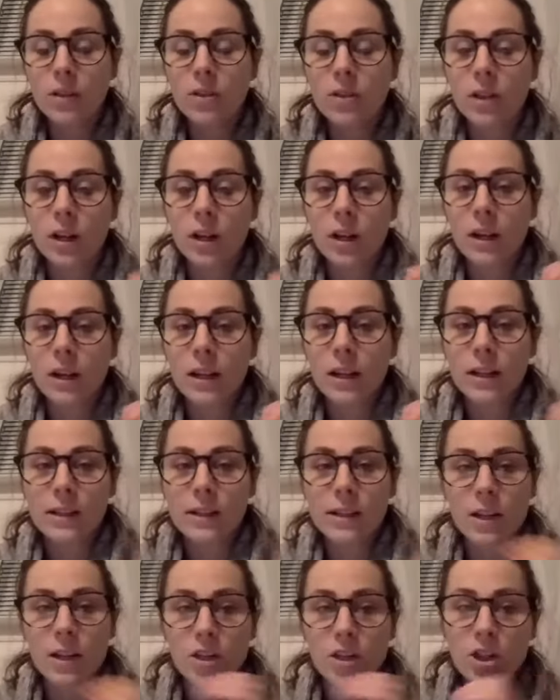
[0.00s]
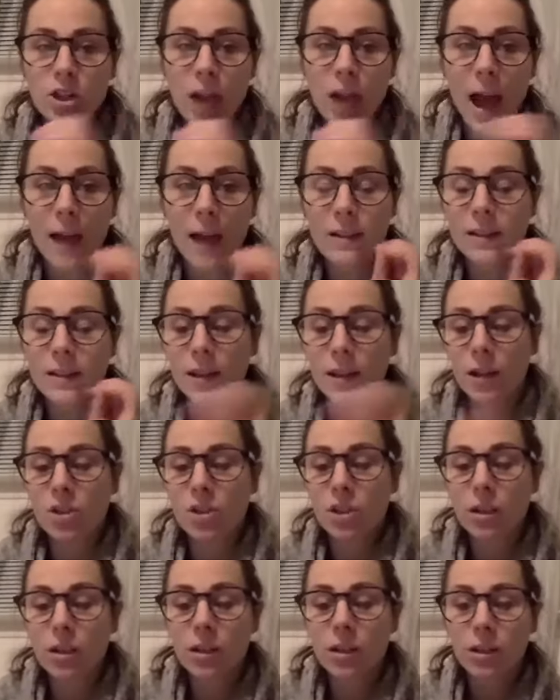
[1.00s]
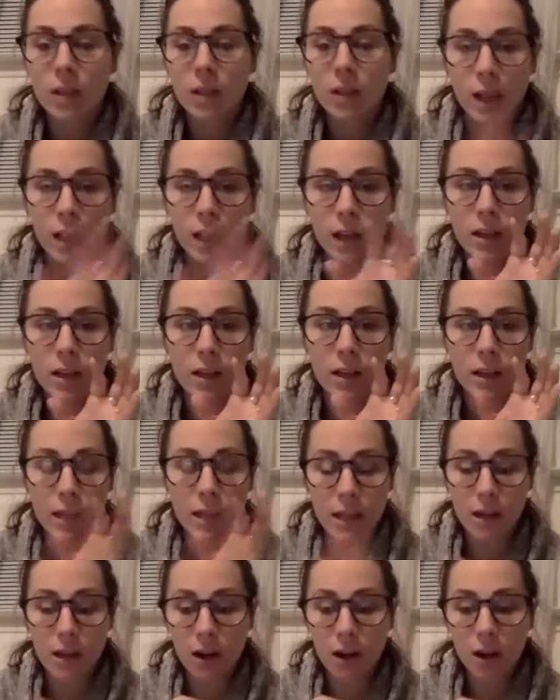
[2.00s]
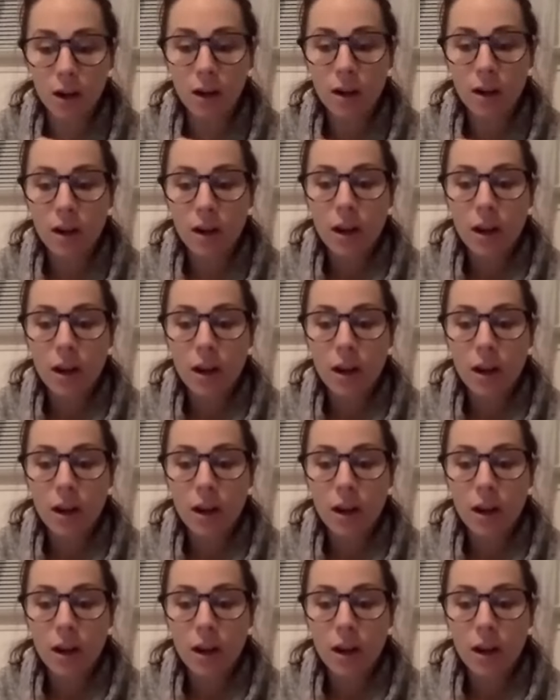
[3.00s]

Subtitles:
there is a chat section in here